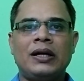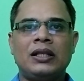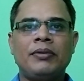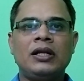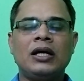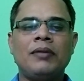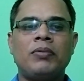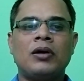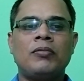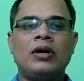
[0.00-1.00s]

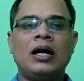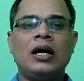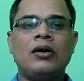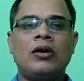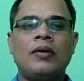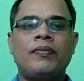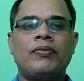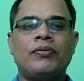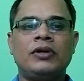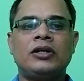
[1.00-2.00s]
Mathematical formula
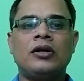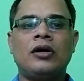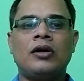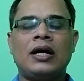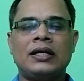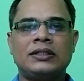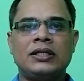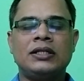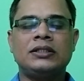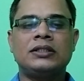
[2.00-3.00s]
of return on
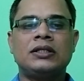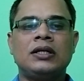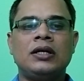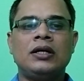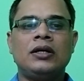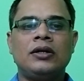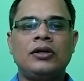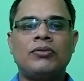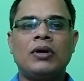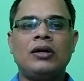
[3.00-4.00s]
assets
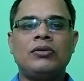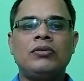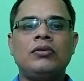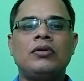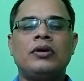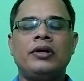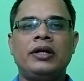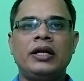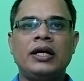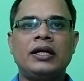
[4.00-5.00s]
equal to
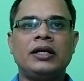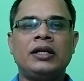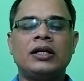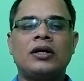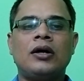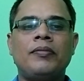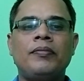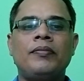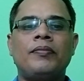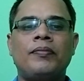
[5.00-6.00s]
net
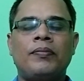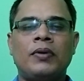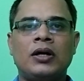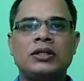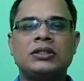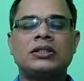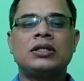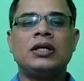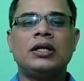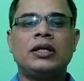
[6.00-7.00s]
income plus
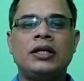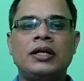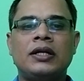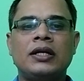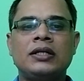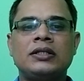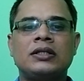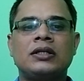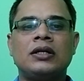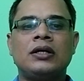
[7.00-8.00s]

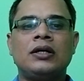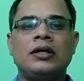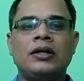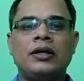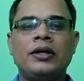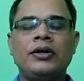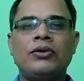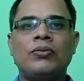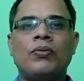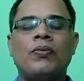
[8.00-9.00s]
interest
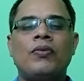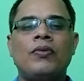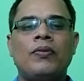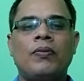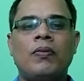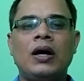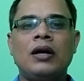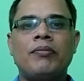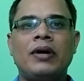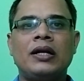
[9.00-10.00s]
into
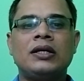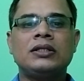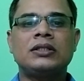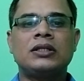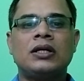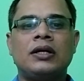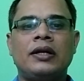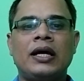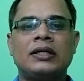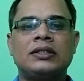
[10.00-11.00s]
1 minus
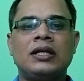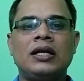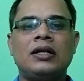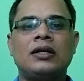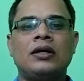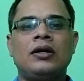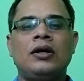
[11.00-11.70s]
tax rate